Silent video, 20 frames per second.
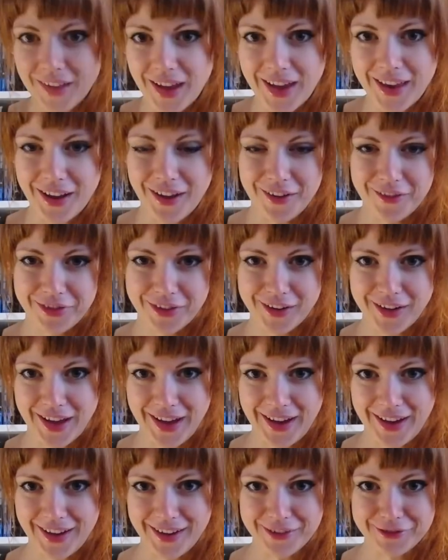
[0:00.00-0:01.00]
And after that,
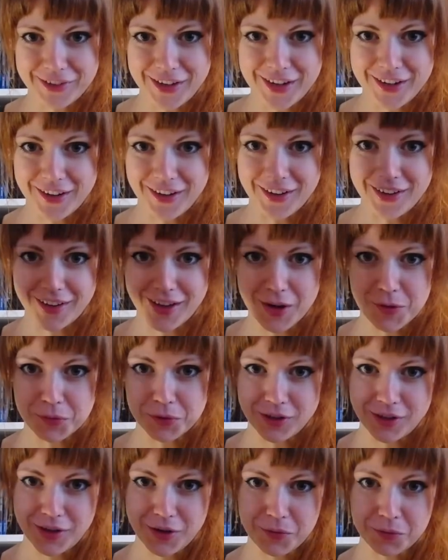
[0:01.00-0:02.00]
I read Hawkeye
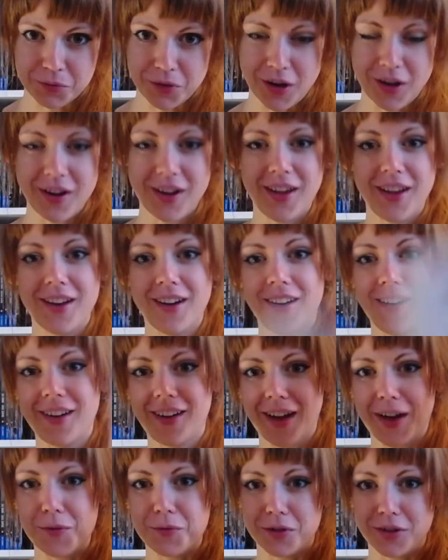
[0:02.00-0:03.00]
Volume 1 and
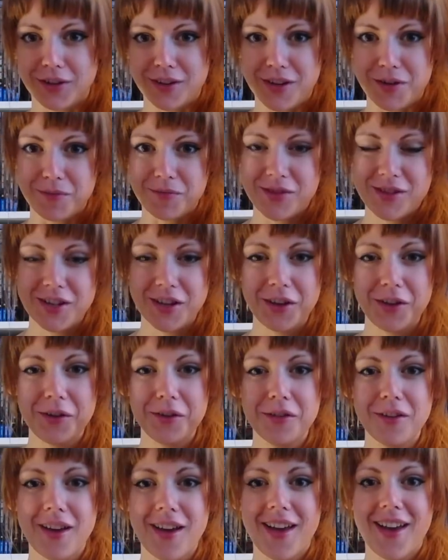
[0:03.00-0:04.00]
Hawkeye Volume
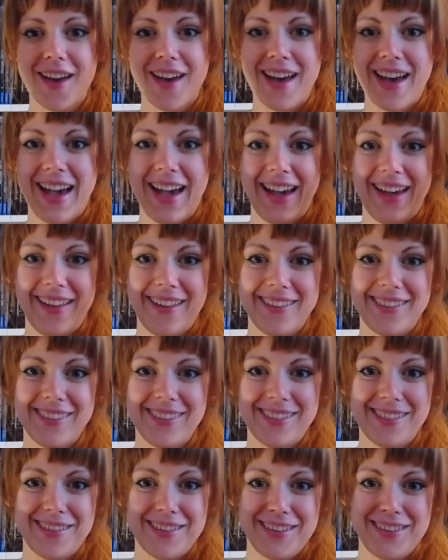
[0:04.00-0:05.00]
2,
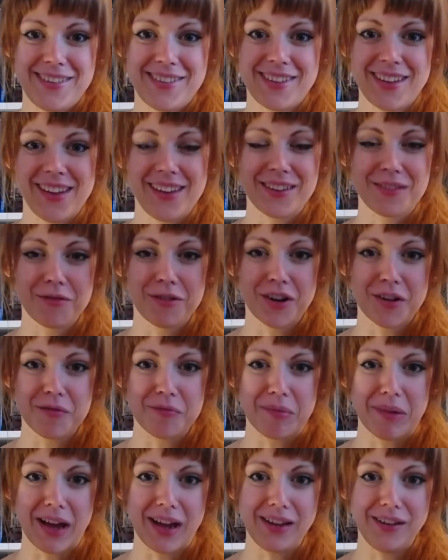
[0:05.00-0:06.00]
and this is one of
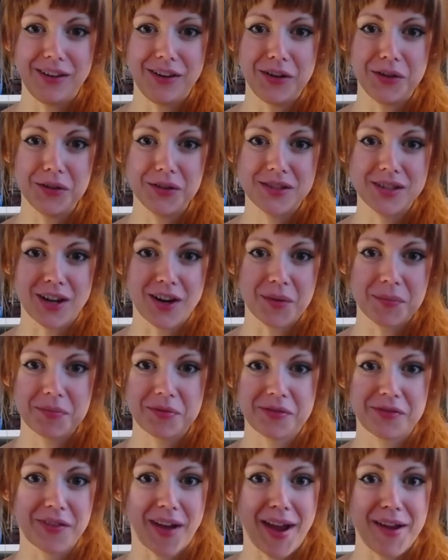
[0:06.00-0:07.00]
my new top
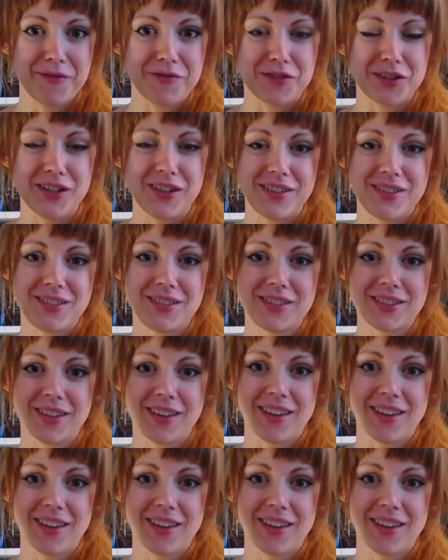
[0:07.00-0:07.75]
favorite